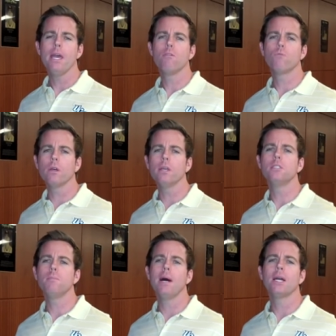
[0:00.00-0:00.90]
And really,
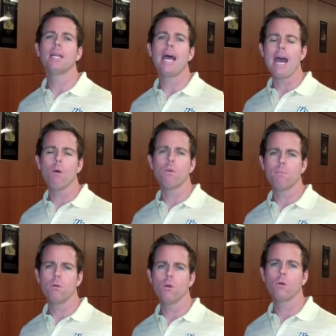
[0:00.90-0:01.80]
it's about an hour
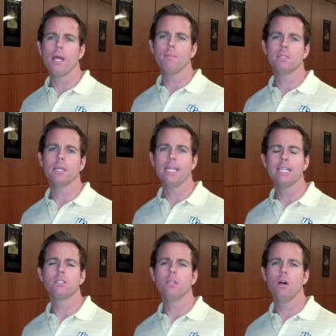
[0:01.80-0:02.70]
program. It's a
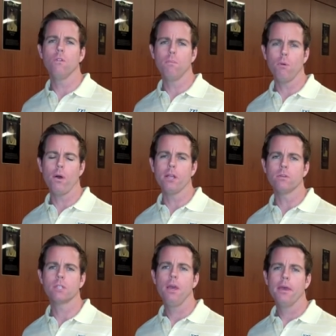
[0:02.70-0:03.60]

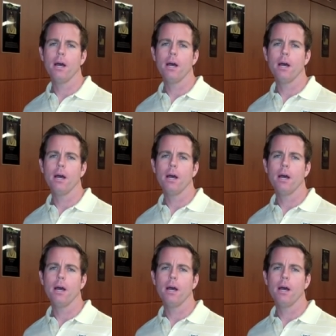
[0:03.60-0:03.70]
get-to-know-the-players.